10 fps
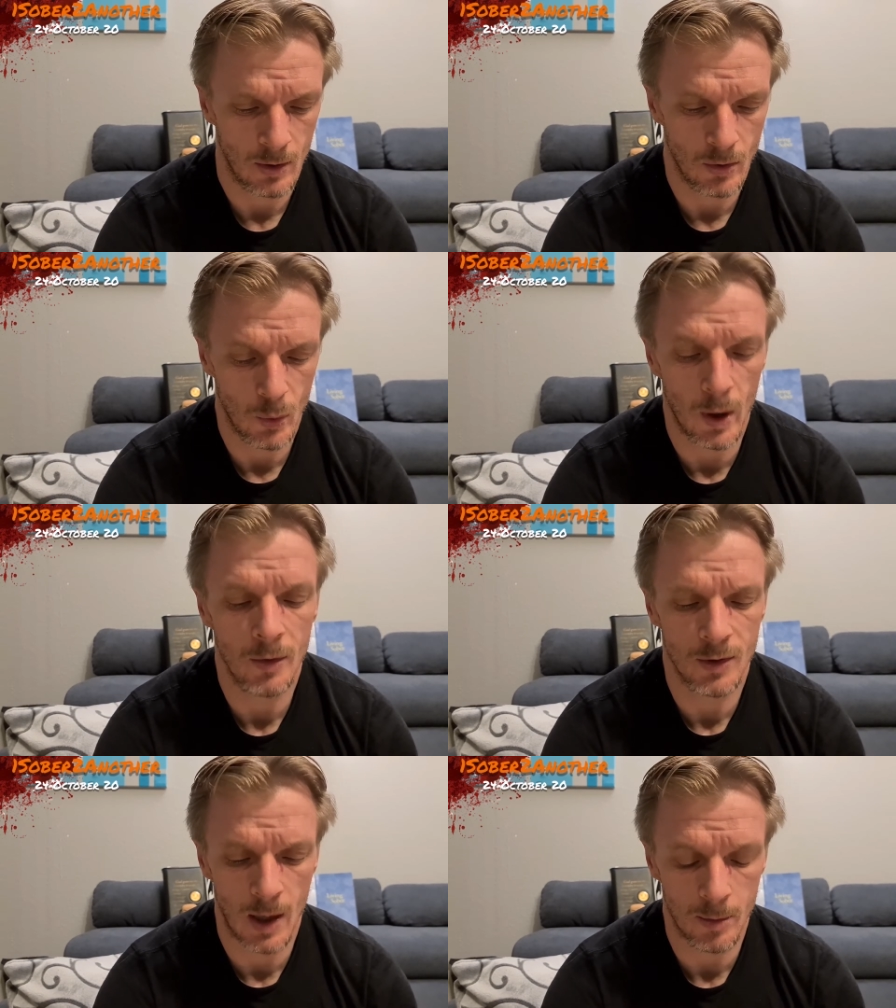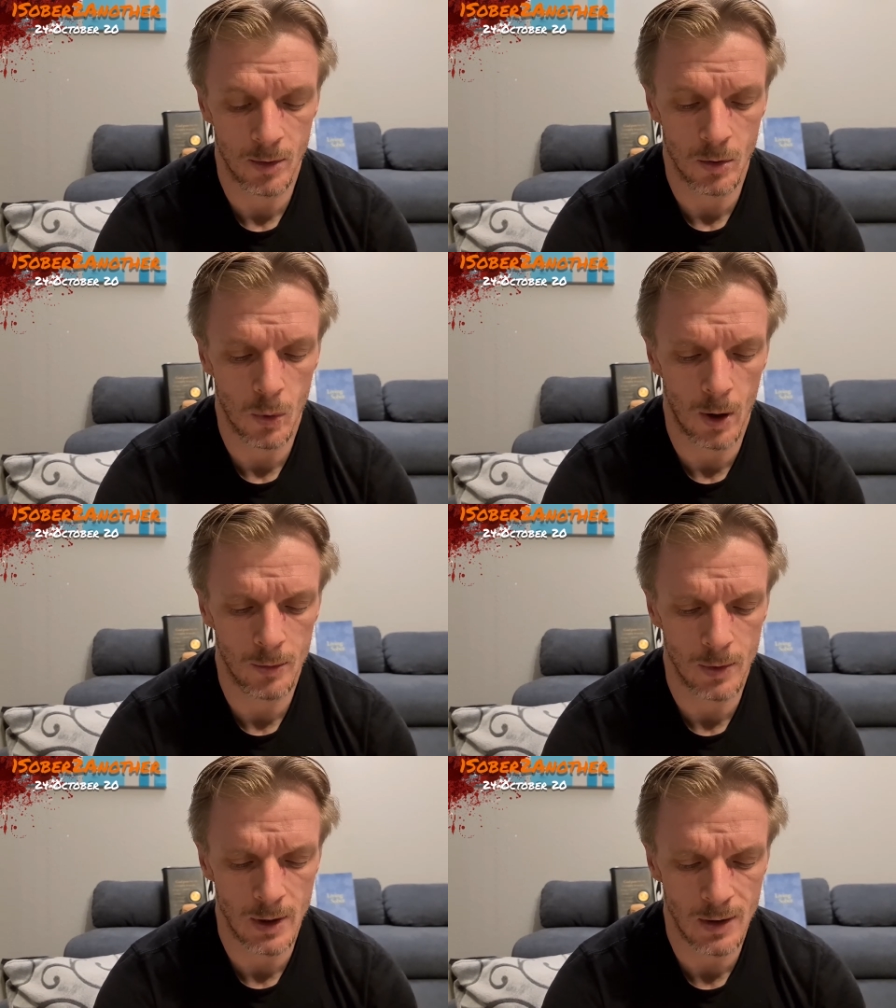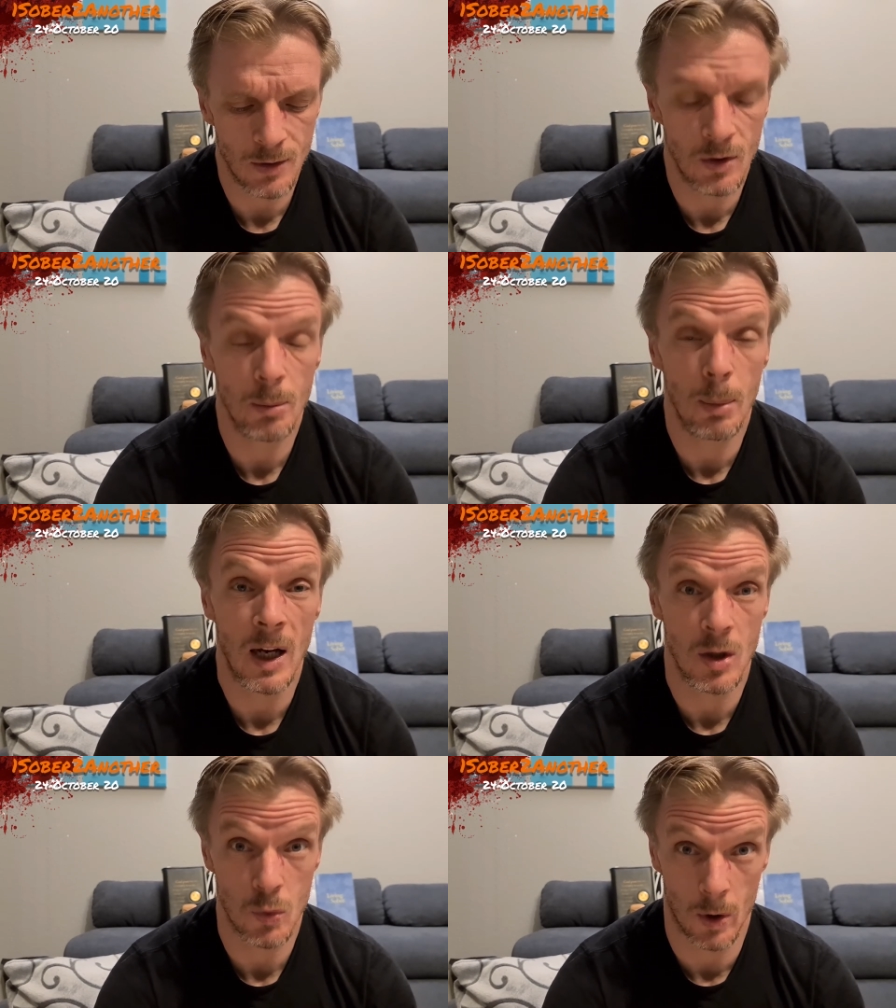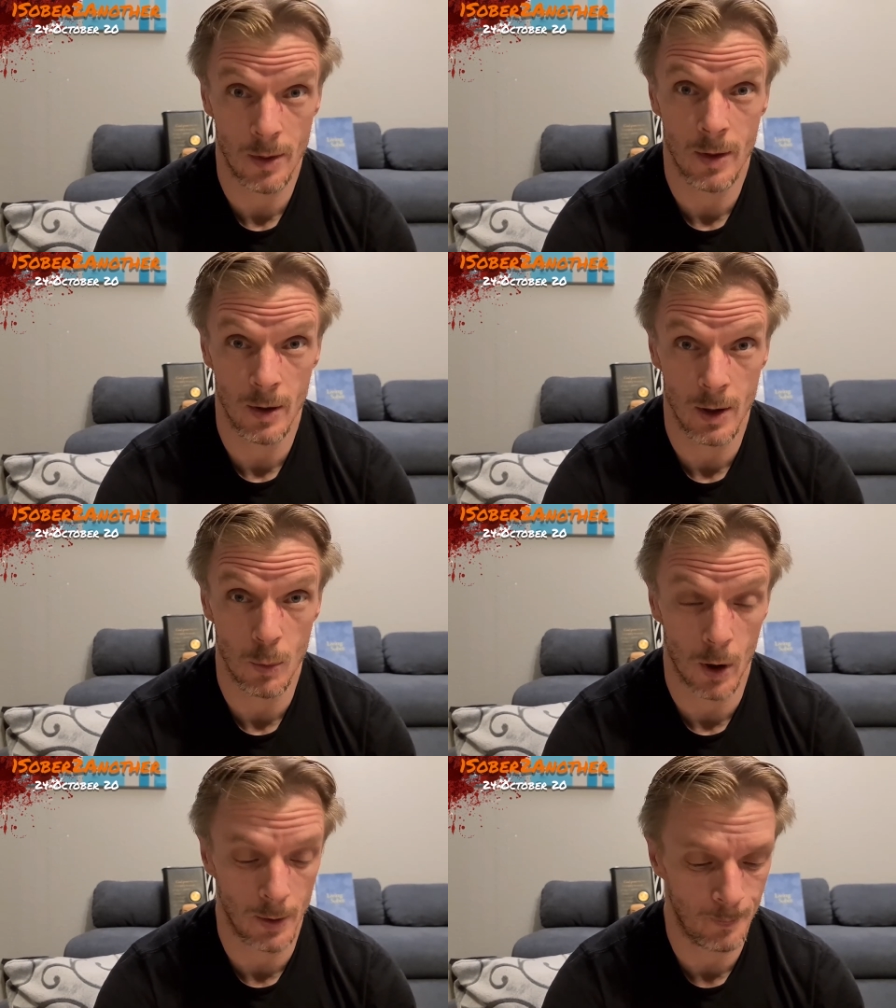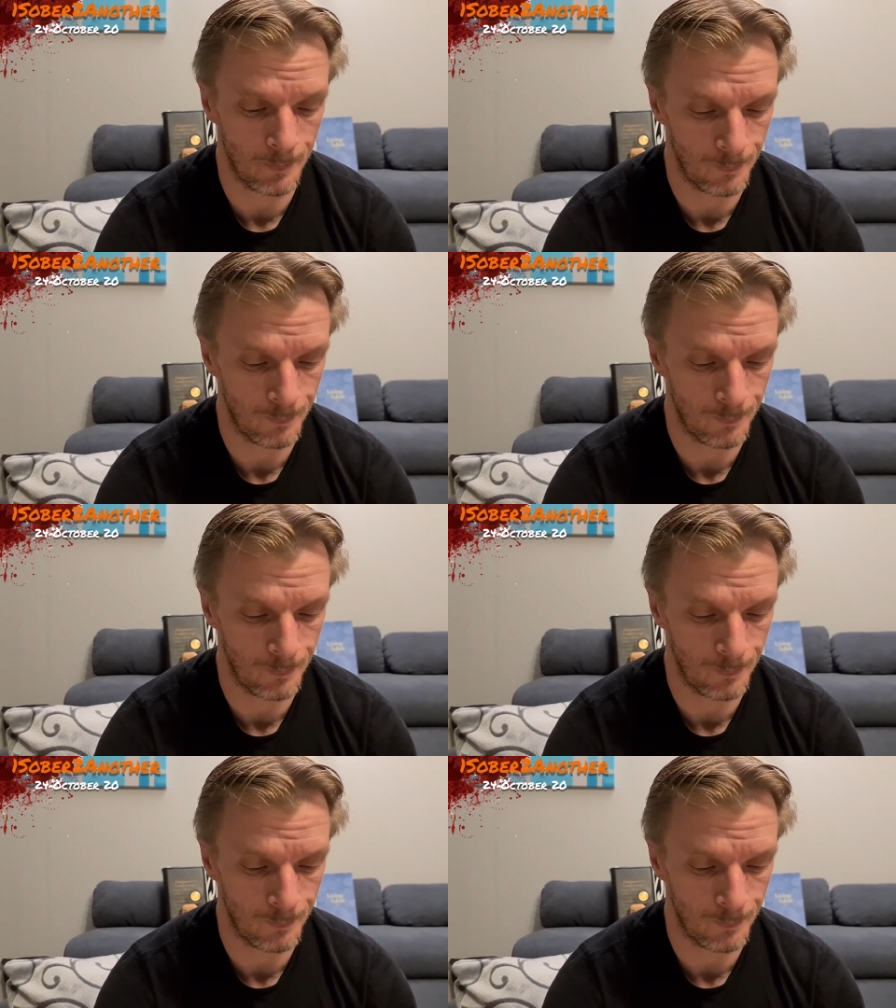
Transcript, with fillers: 12 Steps and 12 Traditions, page 131.